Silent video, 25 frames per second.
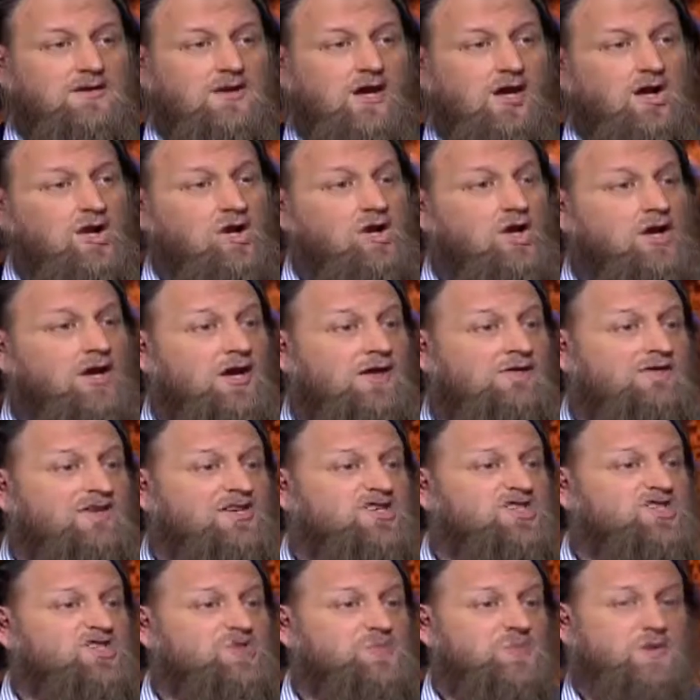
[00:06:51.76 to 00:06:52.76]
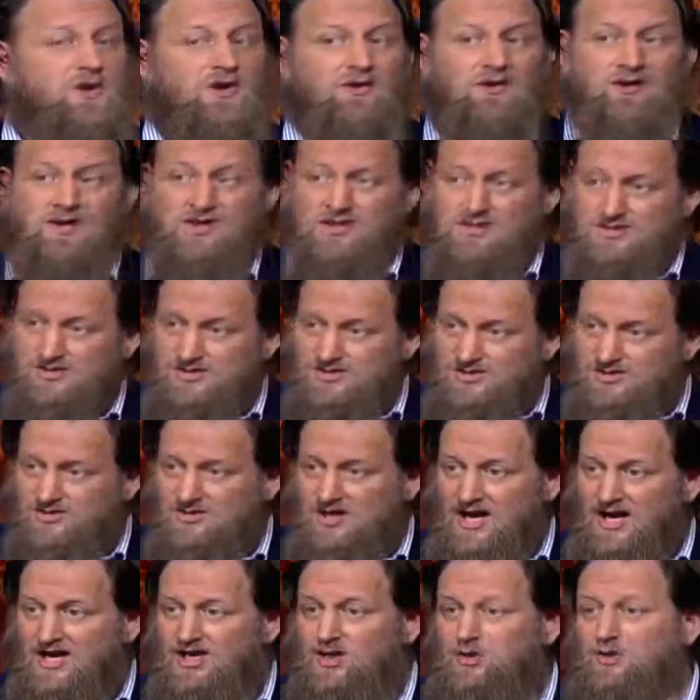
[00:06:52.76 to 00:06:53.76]
a lot of experience
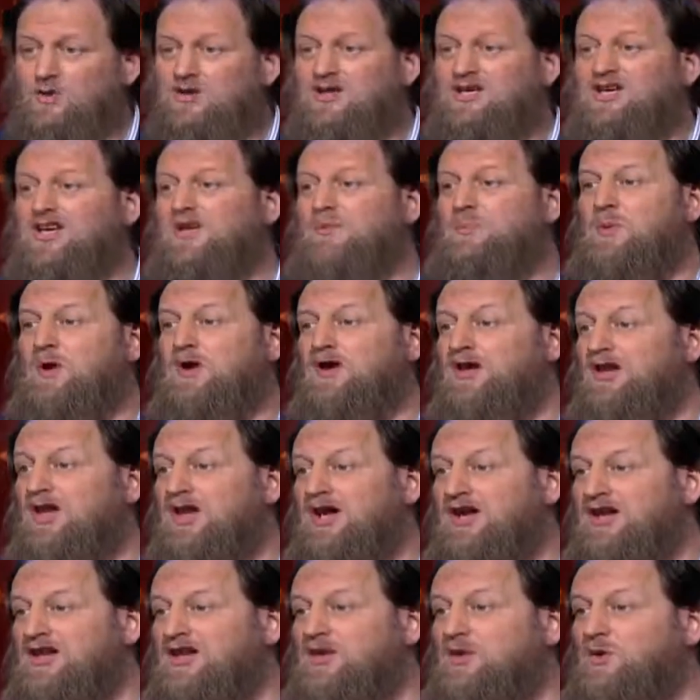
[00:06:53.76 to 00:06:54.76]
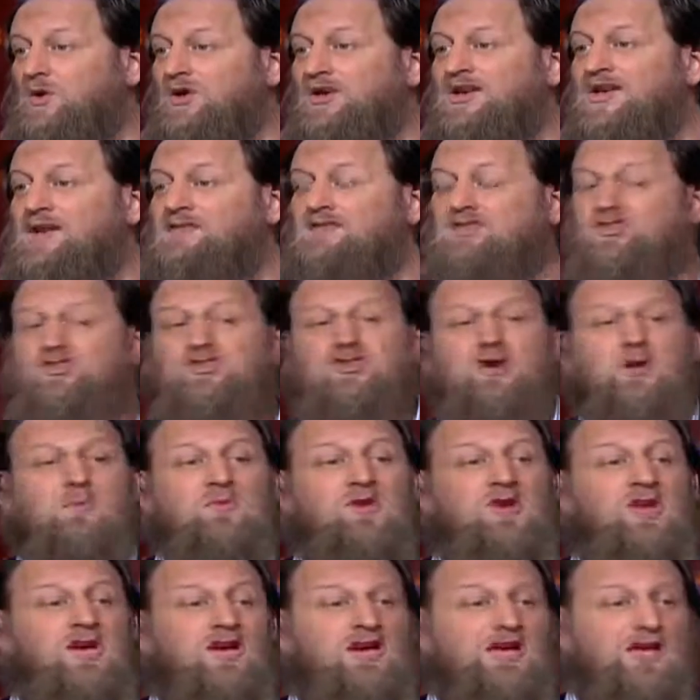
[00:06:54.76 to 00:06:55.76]
and you will keep on learning. You will never stop
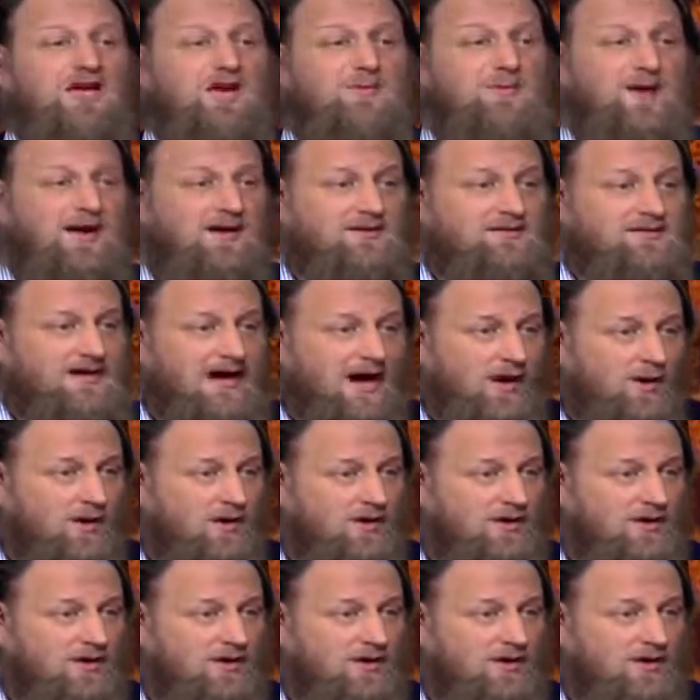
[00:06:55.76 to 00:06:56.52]
learning about da'wah.